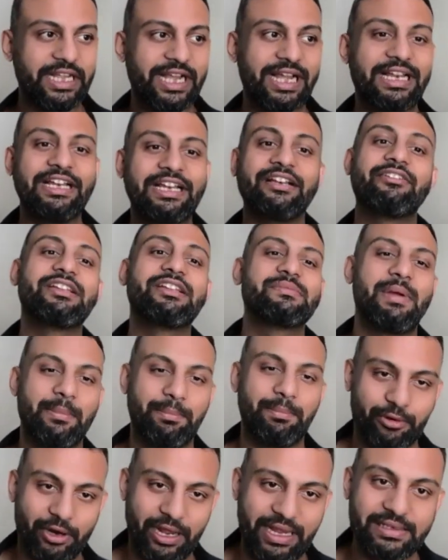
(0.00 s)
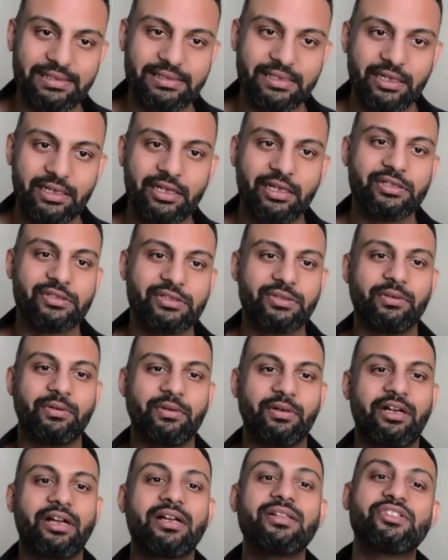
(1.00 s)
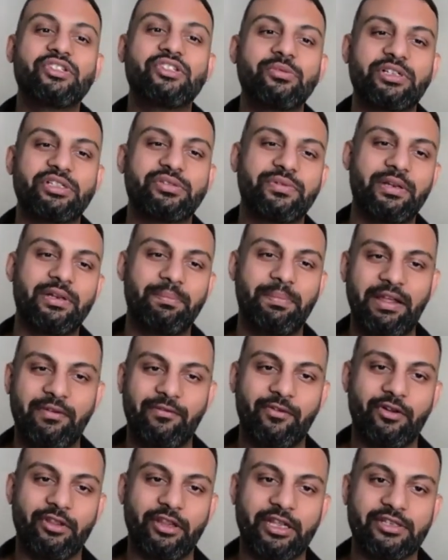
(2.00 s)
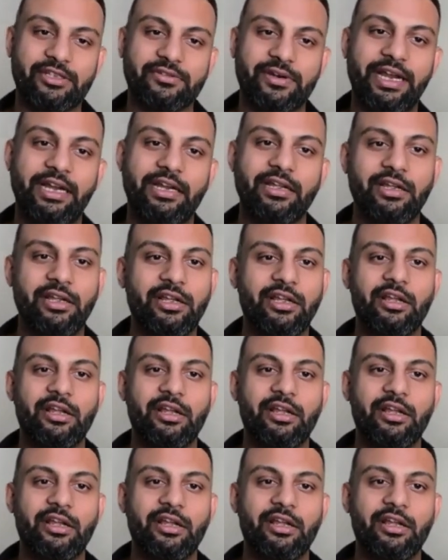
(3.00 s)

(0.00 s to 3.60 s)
I'll increase my price, so consumers will pay for this, right?